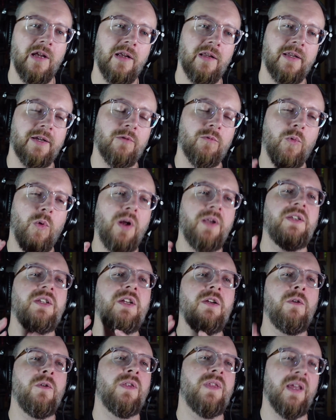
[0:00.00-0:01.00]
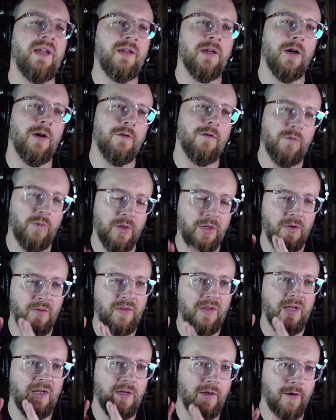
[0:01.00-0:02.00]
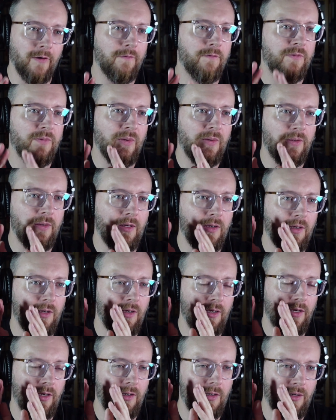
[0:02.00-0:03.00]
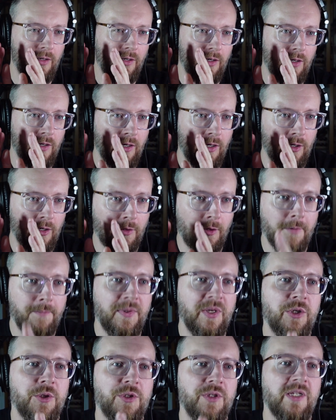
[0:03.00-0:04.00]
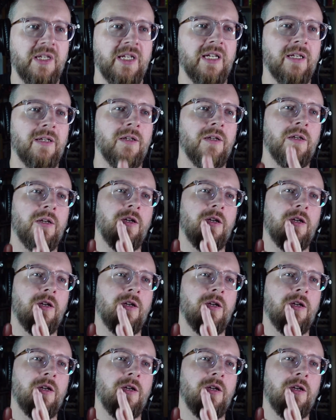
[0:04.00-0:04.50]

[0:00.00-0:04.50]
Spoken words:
Like, what do you think of when you think of an RPG